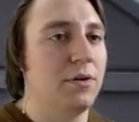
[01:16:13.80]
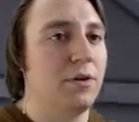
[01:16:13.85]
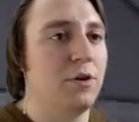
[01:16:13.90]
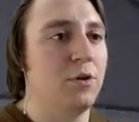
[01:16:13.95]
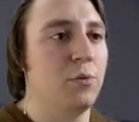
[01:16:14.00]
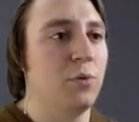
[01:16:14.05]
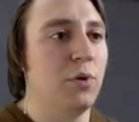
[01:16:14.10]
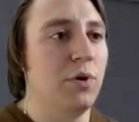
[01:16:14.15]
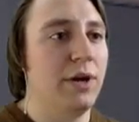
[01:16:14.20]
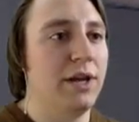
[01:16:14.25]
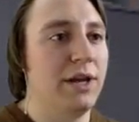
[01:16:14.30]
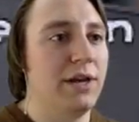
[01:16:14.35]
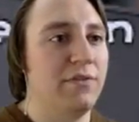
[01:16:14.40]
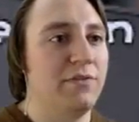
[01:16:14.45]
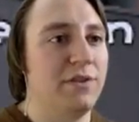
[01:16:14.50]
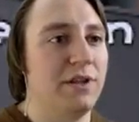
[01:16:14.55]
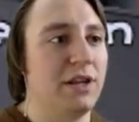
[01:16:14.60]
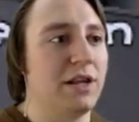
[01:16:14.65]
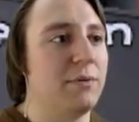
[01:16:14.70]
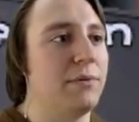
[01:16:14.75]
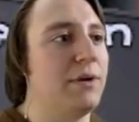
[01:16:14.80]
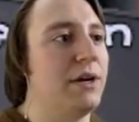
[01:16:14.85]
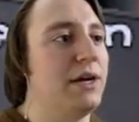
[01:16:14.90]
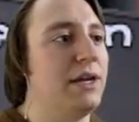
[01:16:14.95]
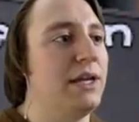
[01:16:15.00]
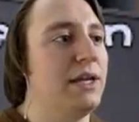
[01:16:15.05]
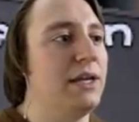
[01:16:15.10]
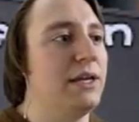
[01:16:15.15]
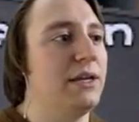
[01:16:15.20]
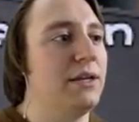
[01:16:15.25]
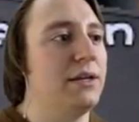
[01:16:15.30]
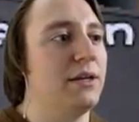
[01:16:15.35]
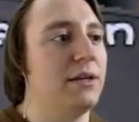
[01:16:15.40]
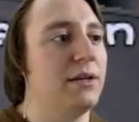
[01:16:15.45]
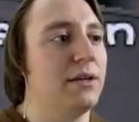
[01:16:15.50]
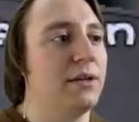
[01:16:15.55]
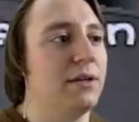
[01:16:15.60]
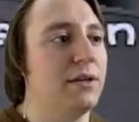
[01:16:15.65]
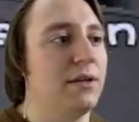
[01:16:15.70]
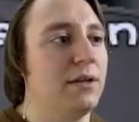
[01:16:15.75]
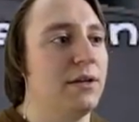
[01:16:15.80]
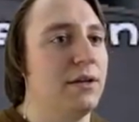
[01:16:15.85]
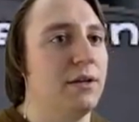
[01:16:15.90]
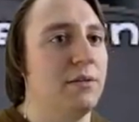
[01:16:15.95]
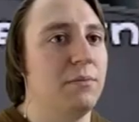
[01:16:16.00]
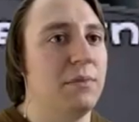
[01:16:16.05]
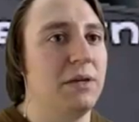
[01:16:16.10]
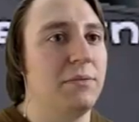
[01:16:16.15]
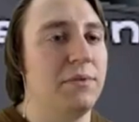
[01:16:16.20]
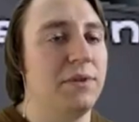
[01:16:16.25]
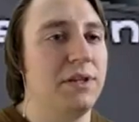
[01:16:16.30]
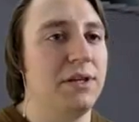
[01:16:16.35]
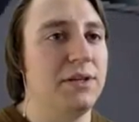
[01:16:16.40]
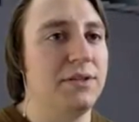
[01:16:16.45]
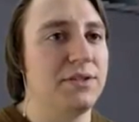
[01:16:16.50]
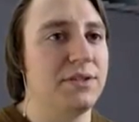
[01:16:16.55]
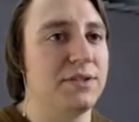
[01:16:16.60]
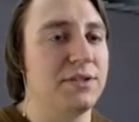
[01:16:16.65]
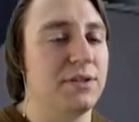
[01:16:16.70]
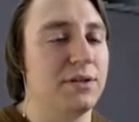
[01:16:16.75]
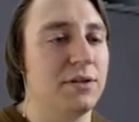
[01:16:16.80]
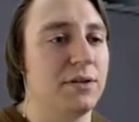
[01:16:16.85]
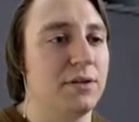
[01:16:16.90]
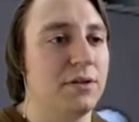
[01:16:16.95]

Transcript: Oh boy, I feel like I'm going to need maybe this.